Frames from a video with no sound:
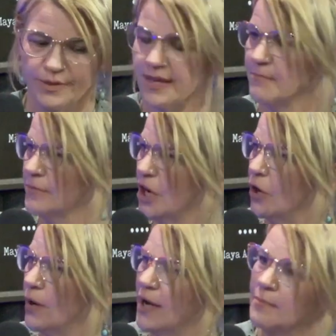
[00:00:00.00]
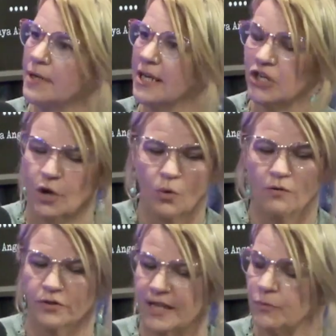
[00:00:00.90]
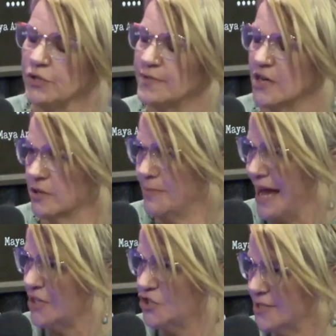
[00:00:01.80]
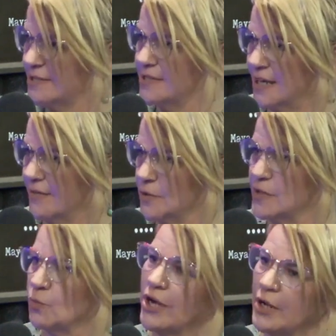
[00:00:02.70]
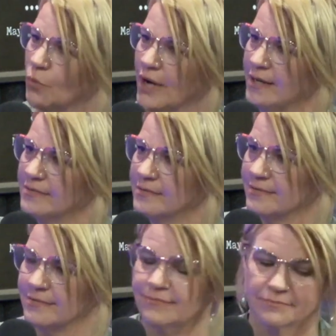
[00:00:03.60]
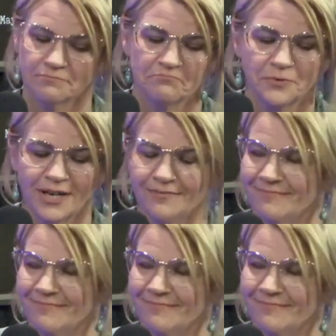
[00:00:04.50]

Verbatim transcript: them though um, and go over like you said all the packages yes. and stuff. So it's one on one. Yes. Okay. Mm-hmm.